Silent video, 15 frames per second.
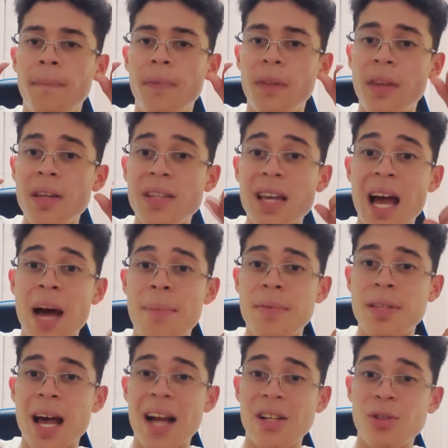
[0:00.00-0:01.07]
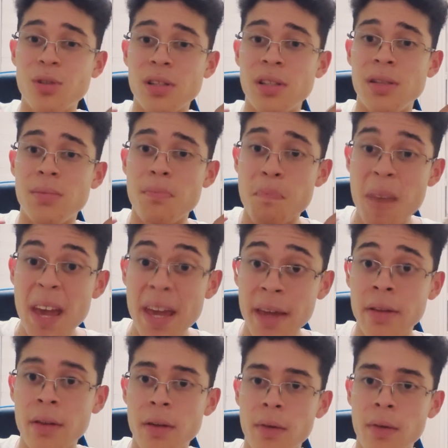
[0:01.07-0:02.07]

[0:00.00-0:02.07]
This app is actually made